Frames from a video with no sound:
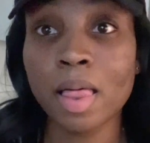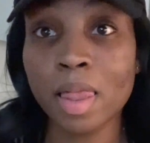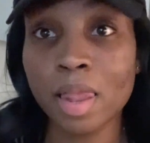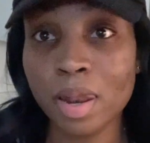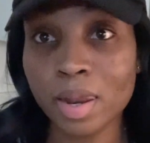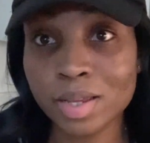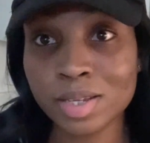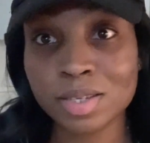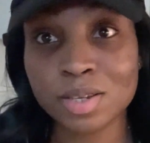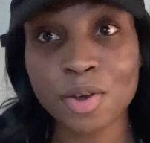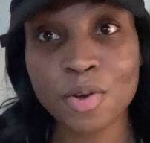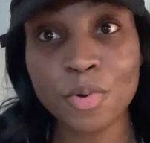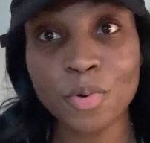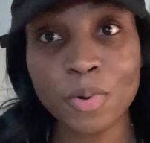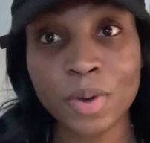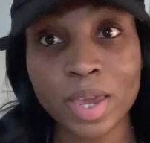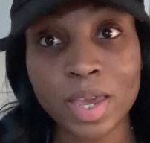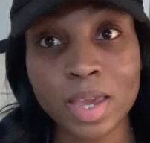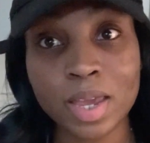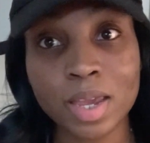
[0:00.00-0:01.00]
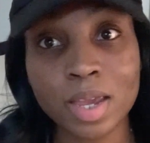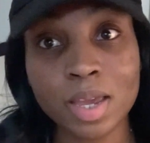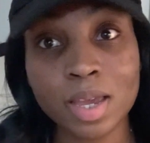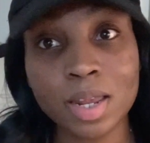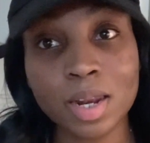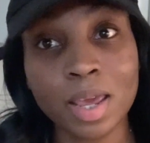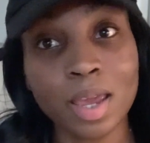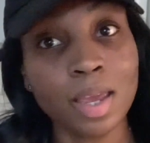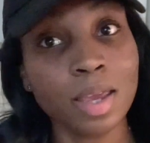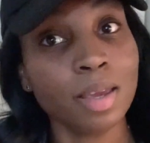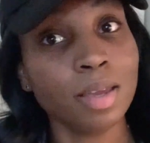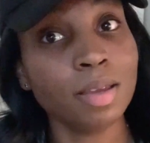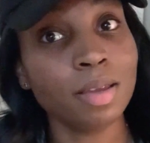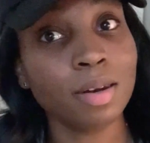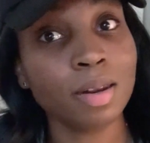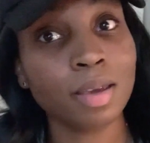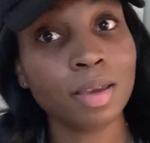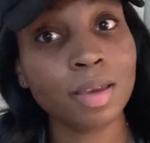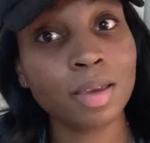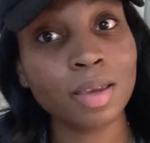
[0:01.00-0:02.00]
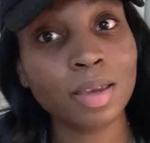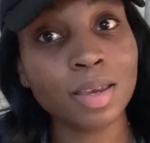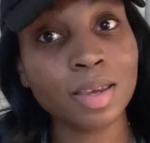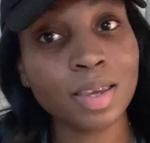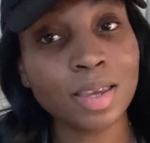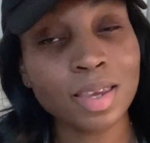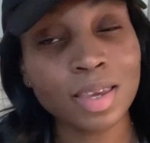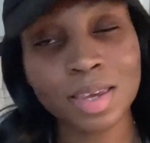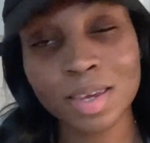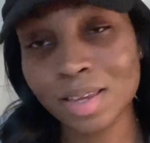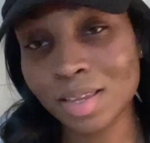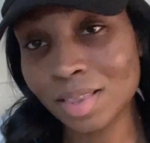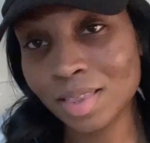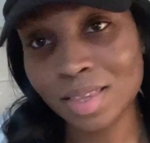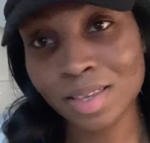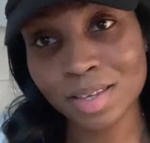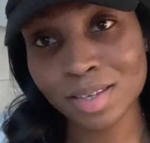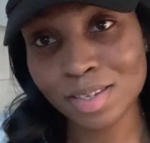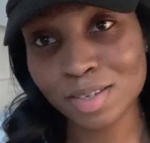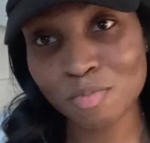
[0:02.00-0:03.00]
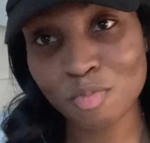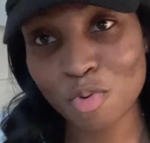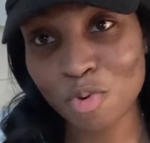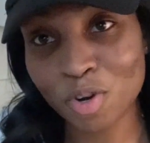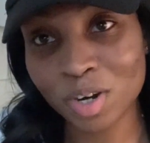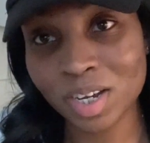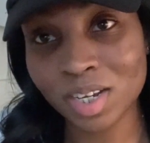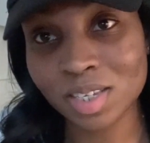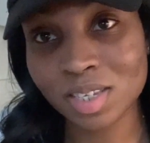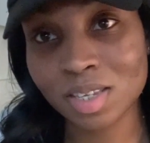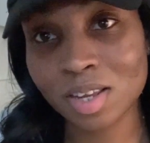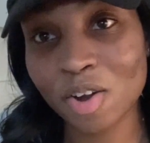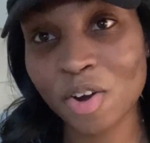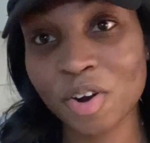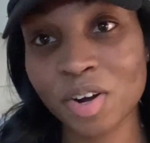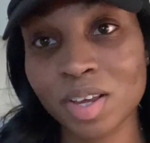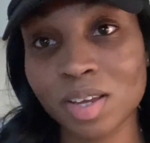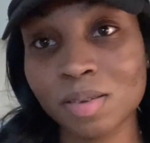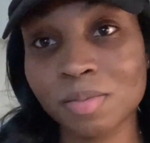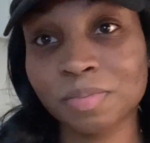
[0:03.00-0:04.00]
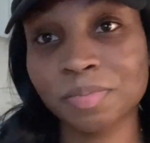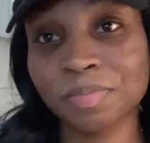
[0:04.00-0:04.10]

let's go ahead and get this morning started.